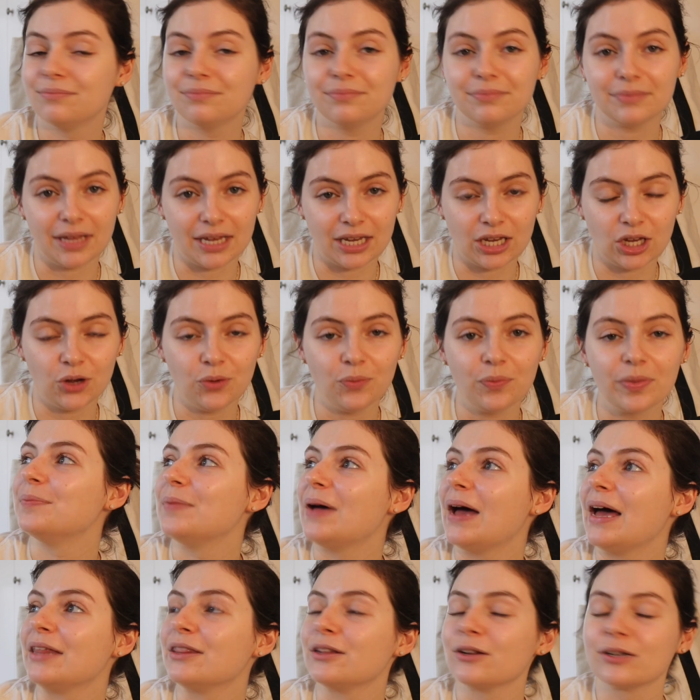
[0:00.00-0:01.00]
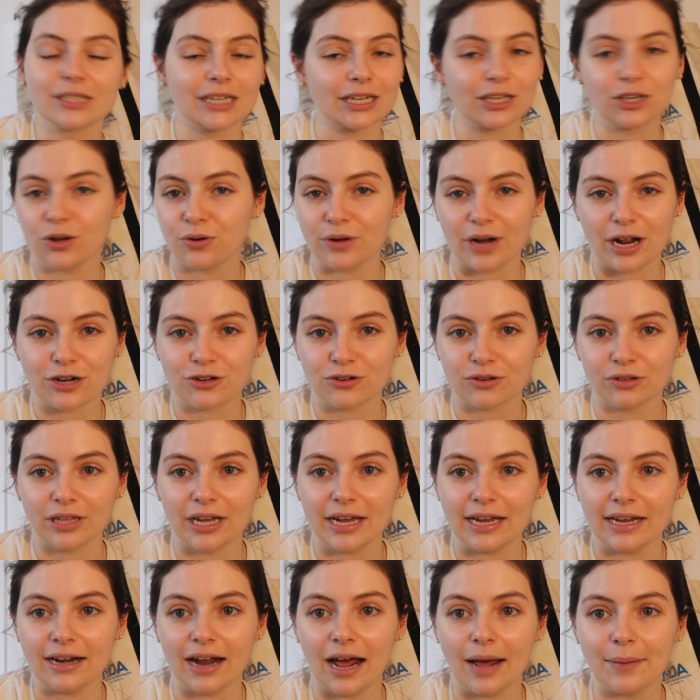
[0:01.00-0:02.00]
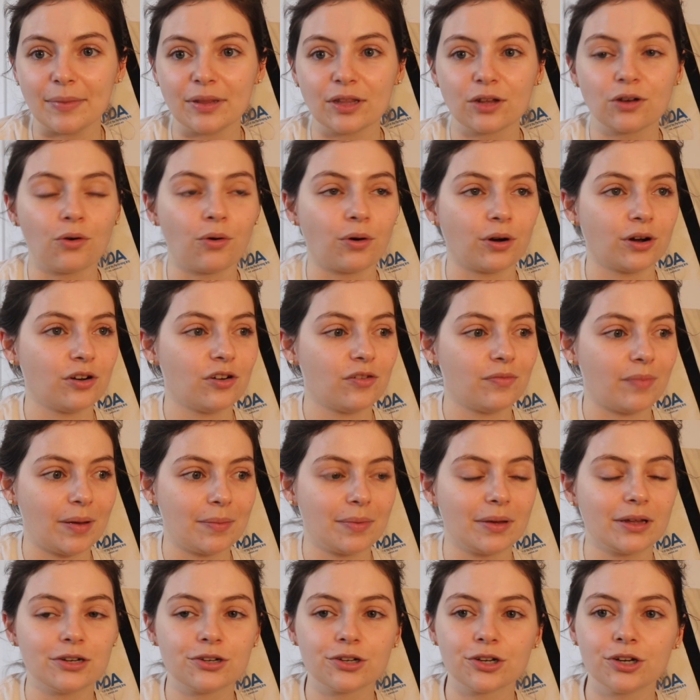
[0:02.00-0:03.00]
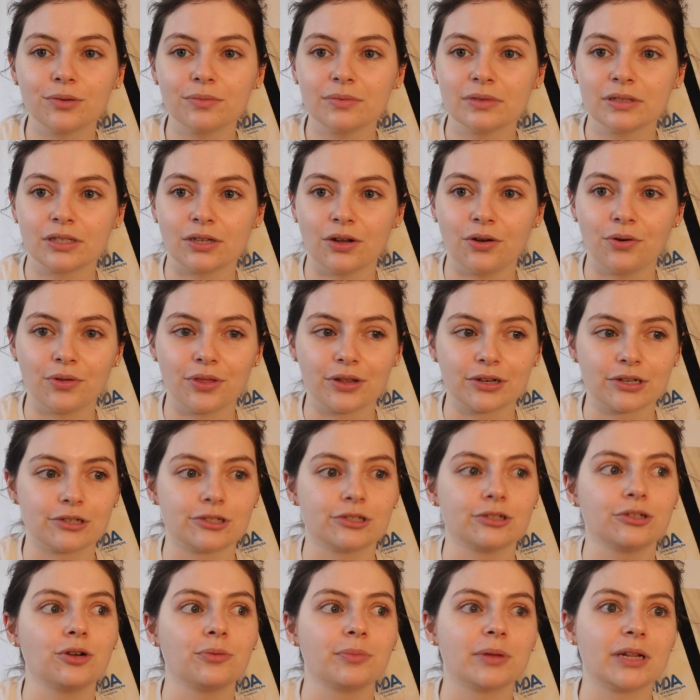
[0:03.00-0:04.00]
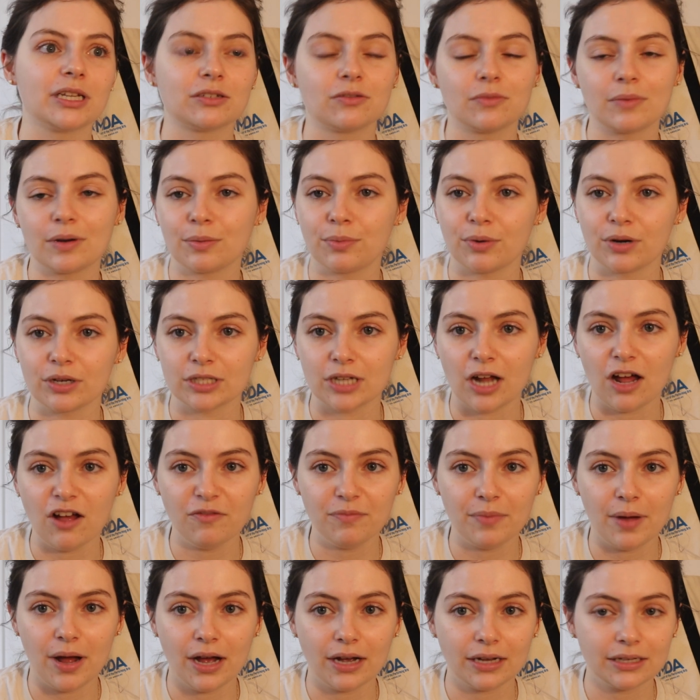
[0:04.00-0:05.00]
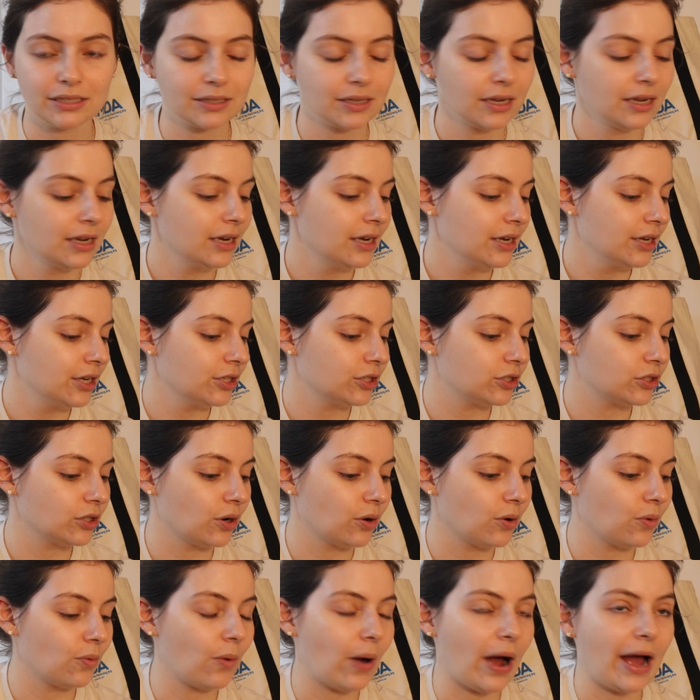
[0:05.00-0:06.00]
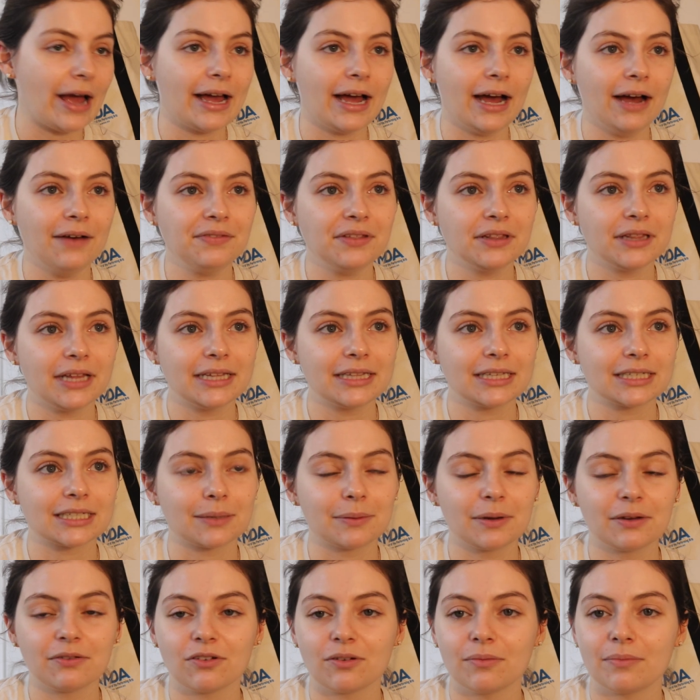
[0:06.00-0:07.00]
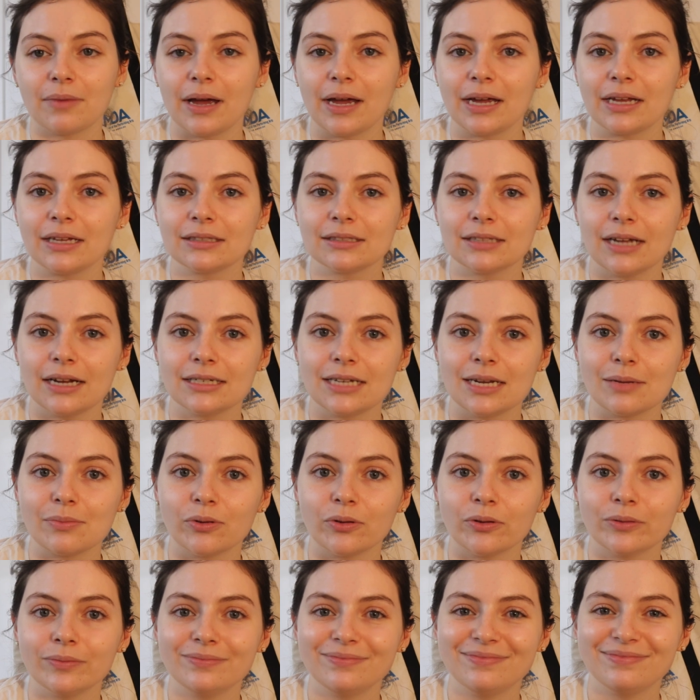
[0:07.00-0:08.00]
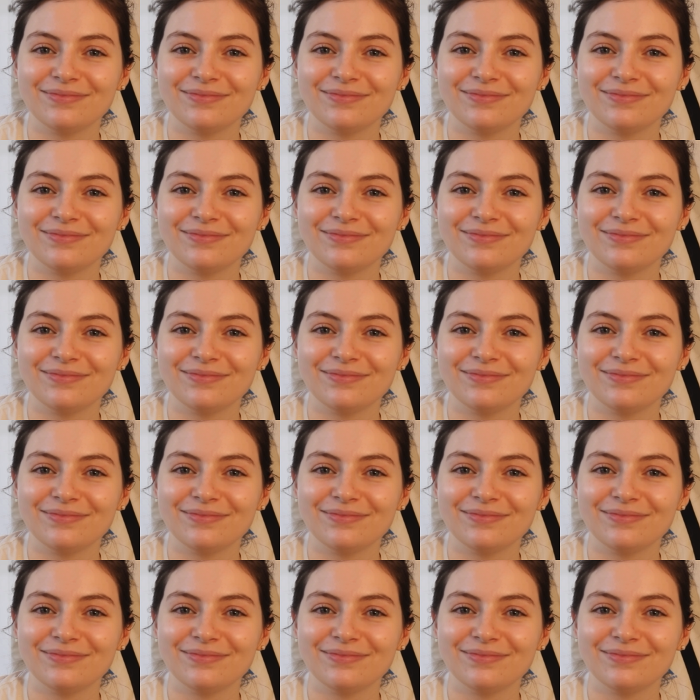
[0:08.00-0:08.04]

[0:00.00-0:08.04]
Thank you. And there's like no natural light. I'm in the corner of my bedroom, so there's also no place for me to put a softbox. So I have the light that's coming from my side table.